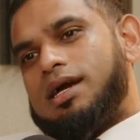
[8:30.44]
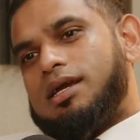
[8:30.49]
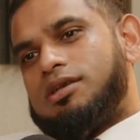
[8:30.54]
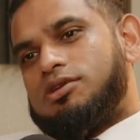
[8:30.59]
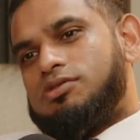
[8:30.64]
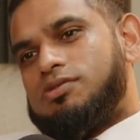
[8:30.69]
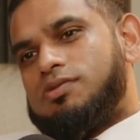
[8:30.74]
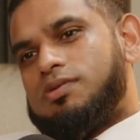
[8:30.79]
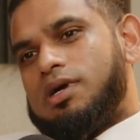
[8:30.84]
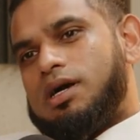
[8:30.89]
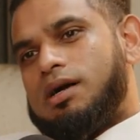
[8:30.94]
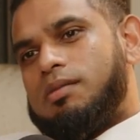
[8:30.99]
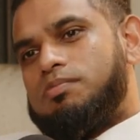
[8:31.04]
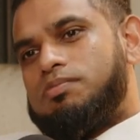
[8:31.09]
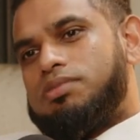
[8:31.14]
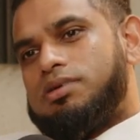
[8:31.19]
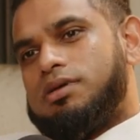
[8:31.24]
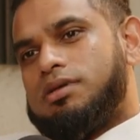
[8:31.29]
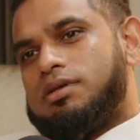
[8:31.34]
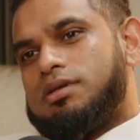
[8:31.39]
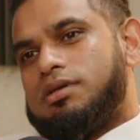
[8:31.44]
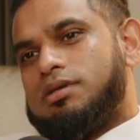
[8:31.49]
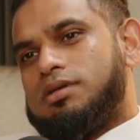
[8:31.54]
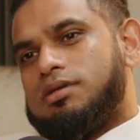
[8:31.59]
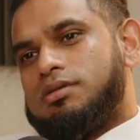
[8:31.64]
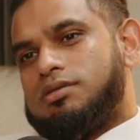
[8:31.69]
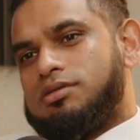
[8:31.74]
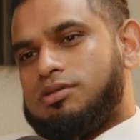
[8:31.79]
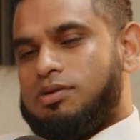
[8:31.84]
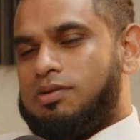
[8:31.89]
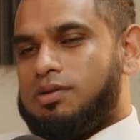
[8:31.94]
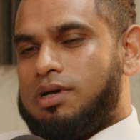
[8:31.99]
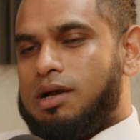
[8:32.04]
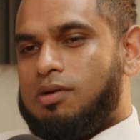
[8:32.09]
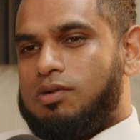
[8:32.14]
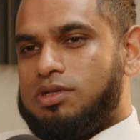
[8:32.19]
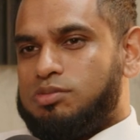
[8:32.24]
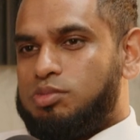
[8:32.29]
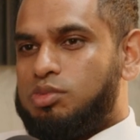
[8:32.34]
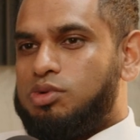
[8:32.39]
I grew up so
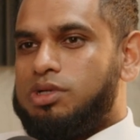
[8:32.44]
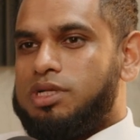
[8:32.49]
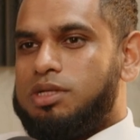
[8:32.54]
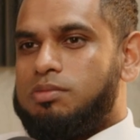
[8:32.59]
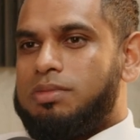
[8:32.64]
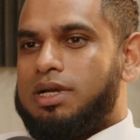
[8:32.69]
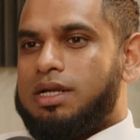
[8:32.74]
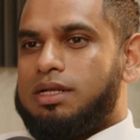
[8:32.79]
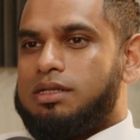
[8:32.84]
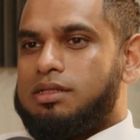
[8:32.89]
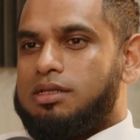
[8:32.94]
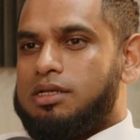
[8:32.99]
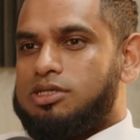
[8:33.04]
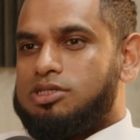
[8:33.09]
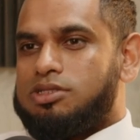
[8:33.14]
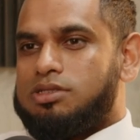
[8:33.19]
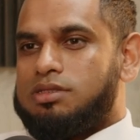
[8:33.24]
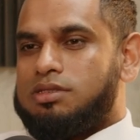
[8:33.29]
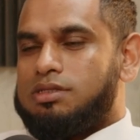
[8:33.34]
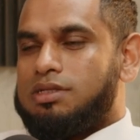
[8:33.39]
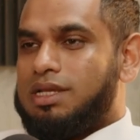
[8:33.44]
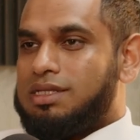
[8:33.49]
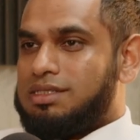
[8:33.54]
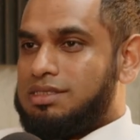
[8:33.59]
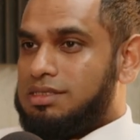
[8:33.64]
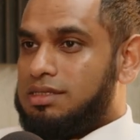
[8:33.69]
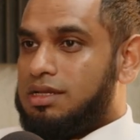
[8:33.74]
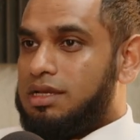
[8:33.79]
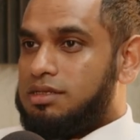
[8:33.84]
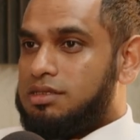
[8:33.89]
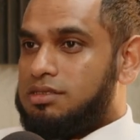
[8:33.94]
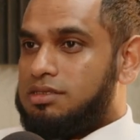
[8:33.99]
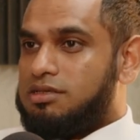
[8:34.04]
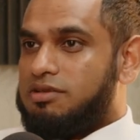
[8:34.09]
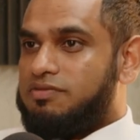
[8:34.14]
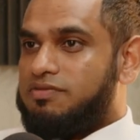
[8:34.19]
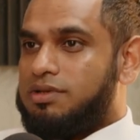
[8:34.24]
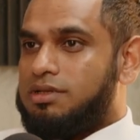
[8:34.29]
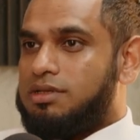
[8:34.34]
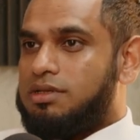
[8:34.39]
I was born in Bangladesh,
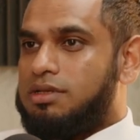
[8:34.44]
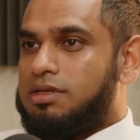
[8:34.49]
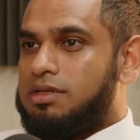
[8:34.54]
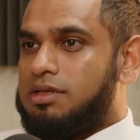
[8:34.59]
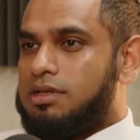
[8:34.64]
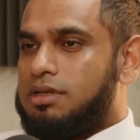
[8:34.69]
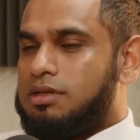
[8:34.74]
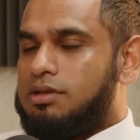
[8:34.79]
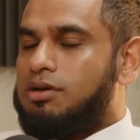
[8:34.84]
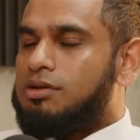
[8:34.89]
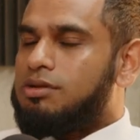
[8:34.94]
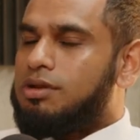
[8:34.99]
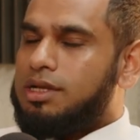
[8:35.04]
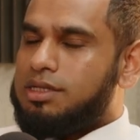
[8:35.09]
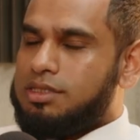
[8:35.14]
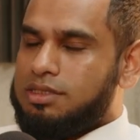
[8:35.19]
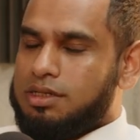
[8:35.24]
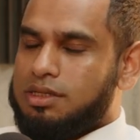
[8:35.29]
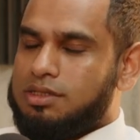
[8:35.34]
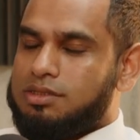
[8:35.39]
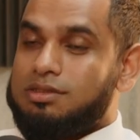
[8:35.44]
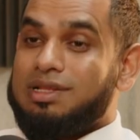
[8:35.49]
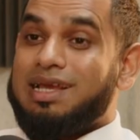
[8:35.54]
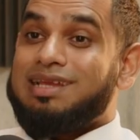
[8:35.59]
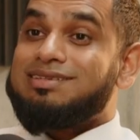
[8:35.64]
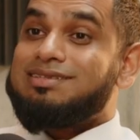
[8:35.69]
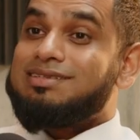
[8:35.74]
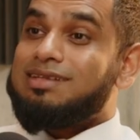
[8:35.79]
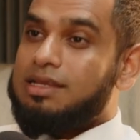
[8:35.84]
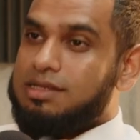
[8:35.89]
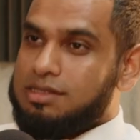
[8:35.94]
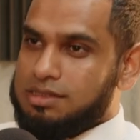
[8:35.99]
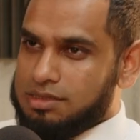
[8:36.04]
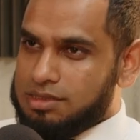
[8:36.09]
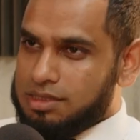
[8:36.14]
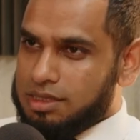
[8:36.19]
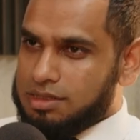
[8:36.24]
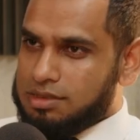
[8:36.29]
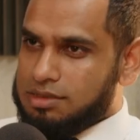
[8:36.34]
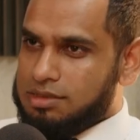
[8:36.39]
1997. not
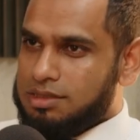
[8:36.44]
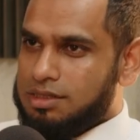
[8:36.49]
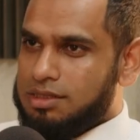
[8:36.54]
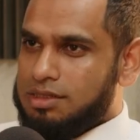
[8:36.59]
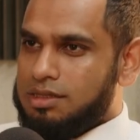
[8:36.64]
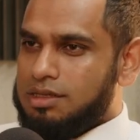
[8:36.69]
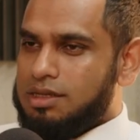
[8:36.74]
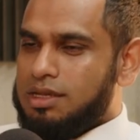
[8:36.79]
1986.